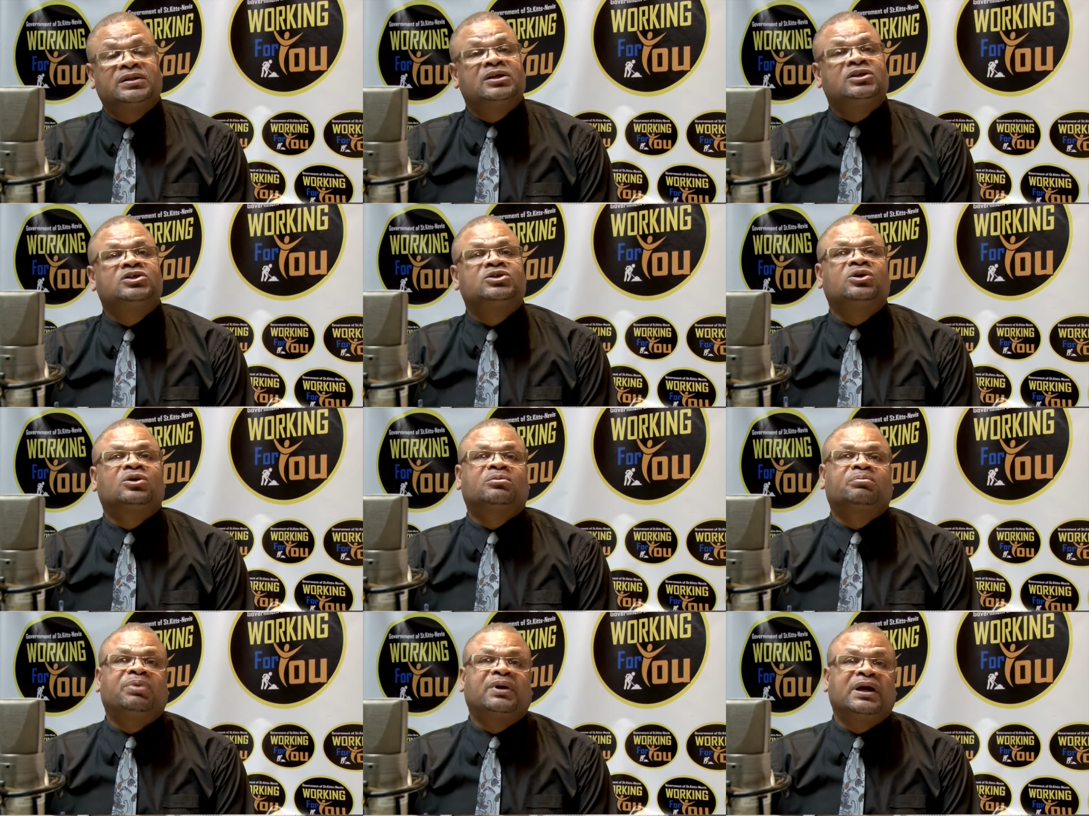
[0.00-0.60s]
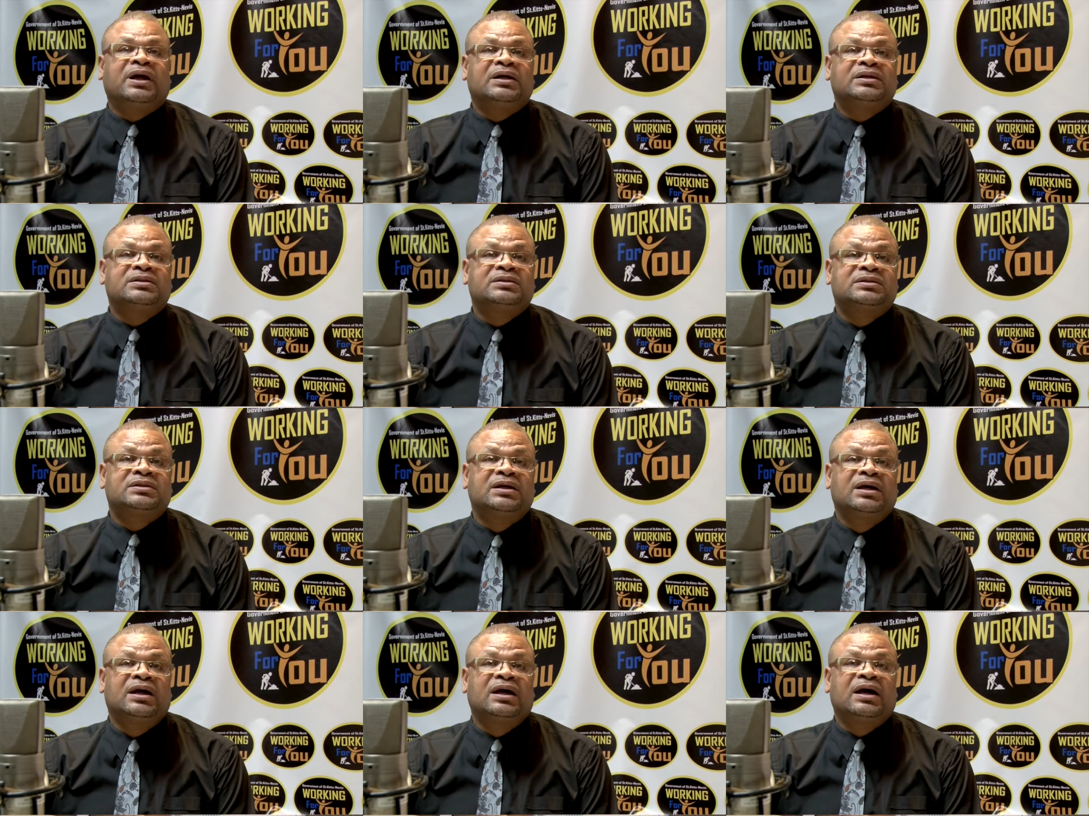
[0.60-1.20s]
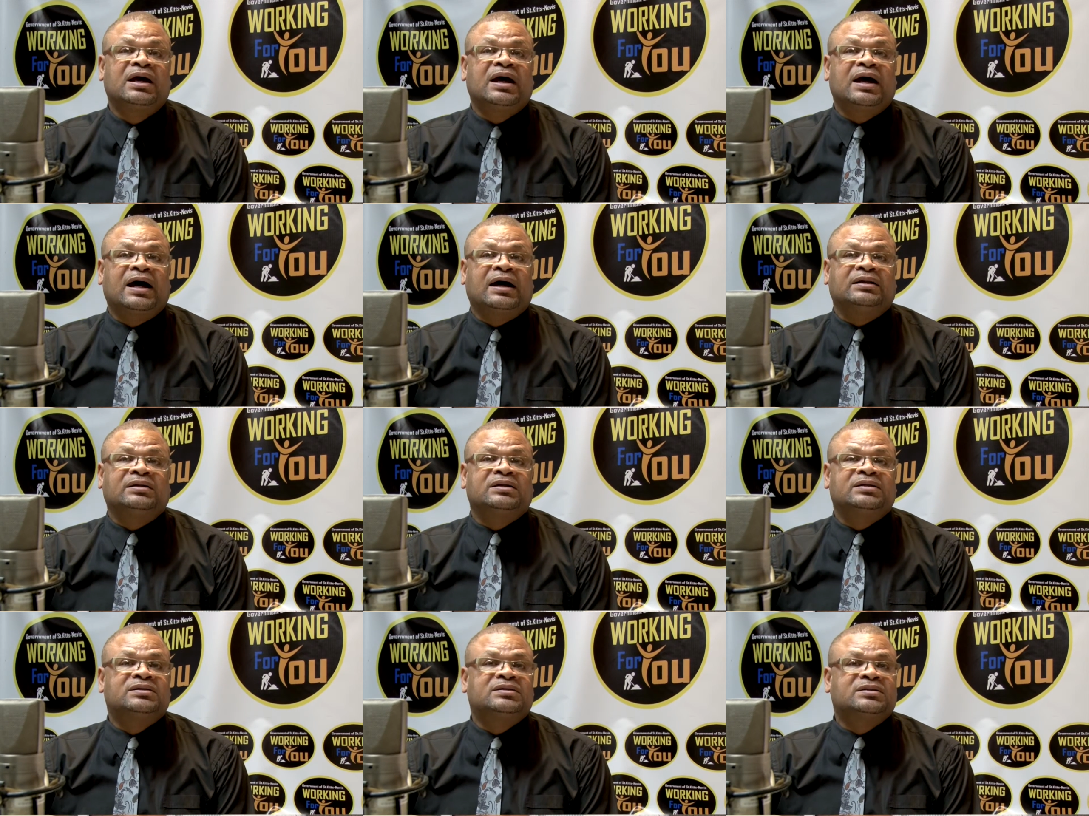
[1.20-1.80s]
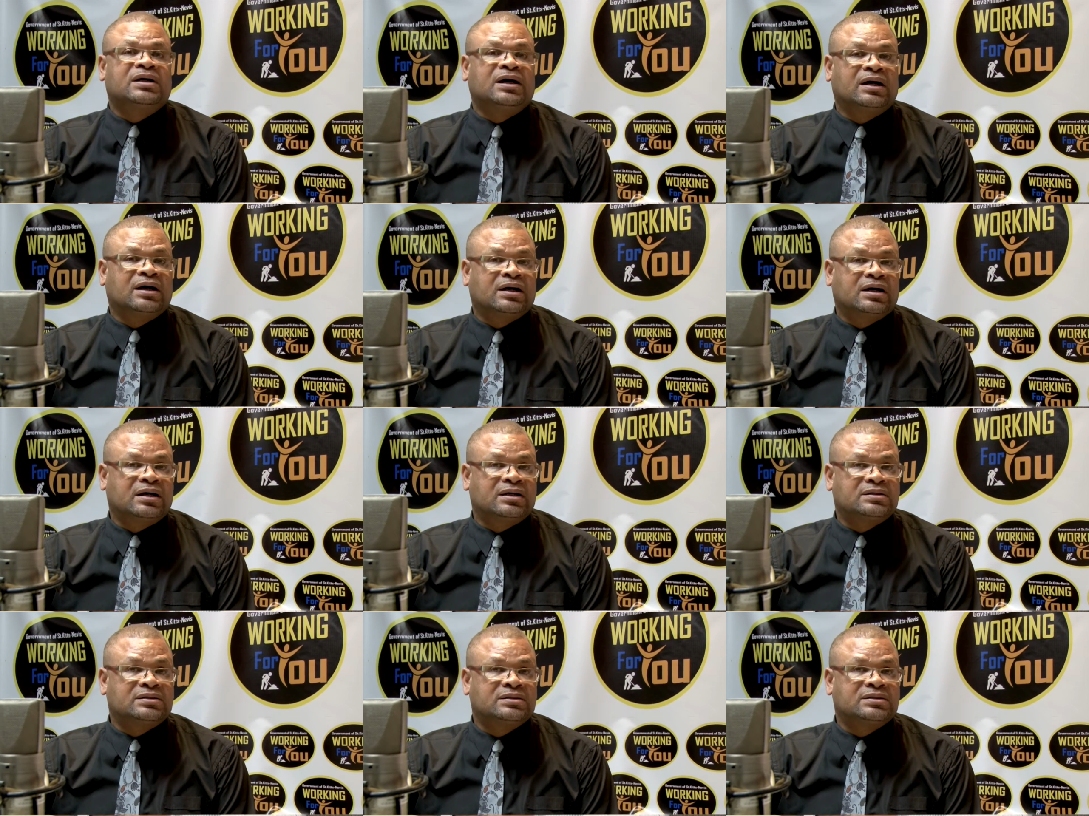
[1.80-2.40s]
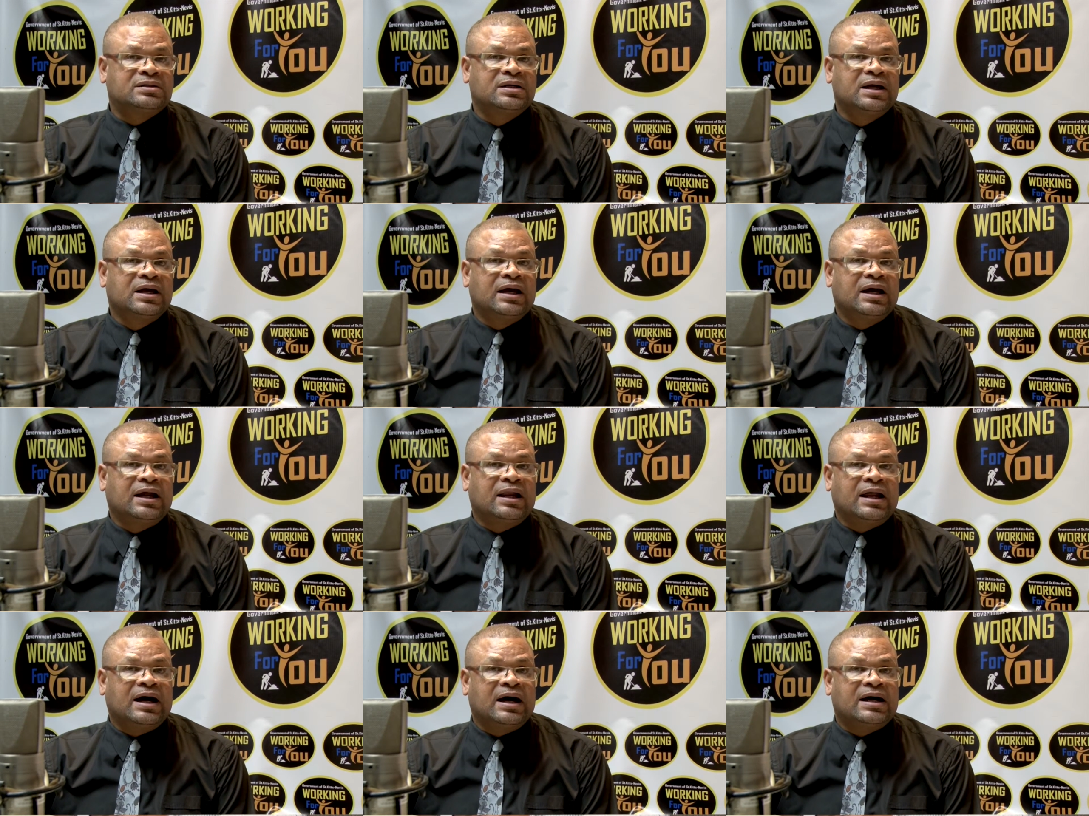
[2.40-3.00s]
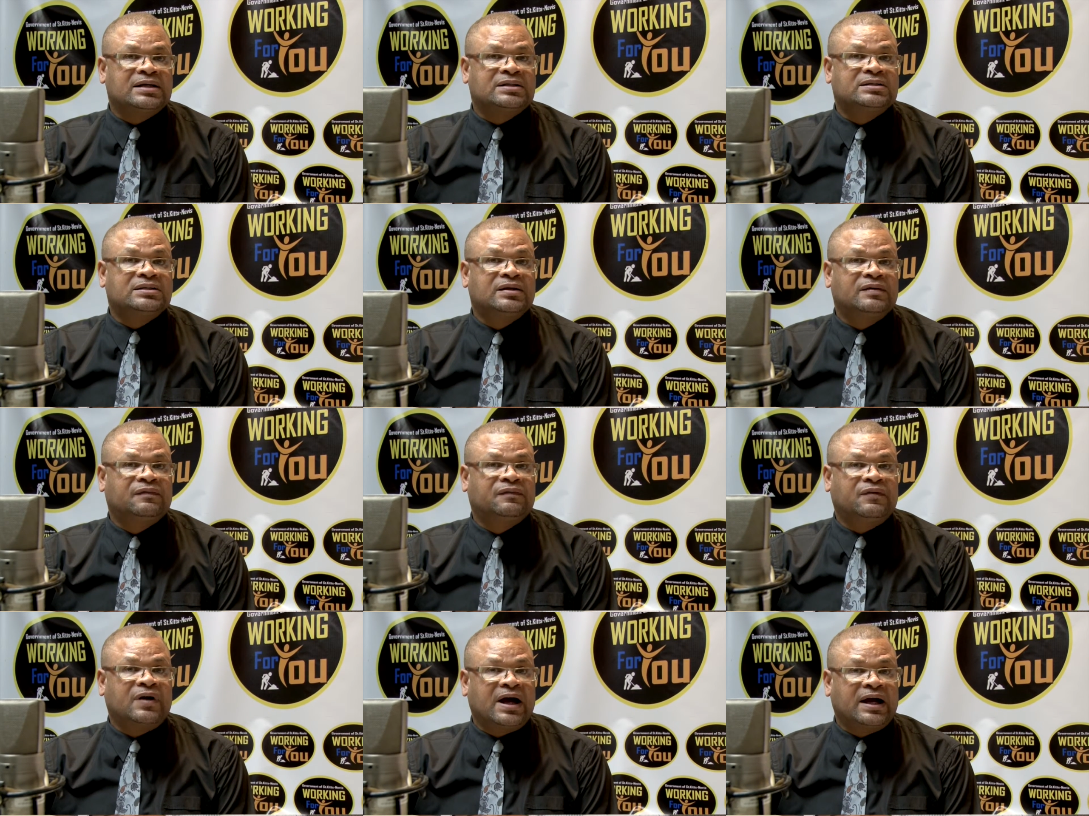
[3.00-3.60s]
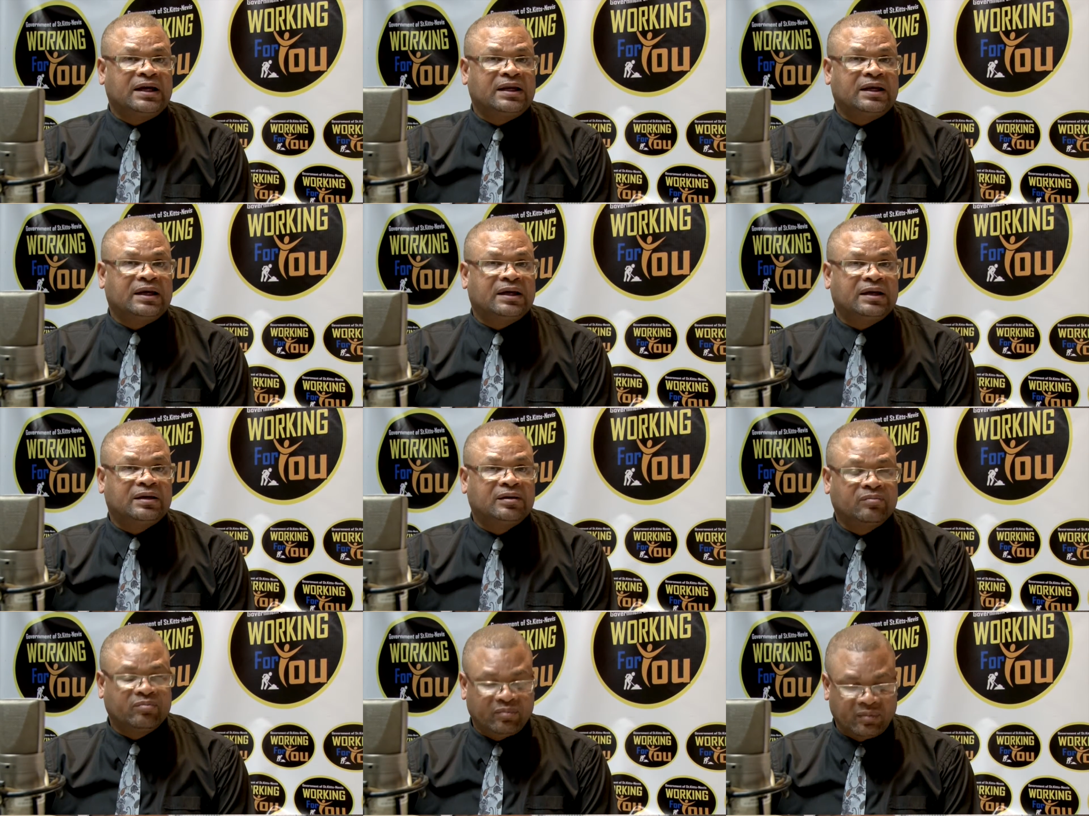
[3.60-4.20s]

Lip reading: This took place at the circus last Friday.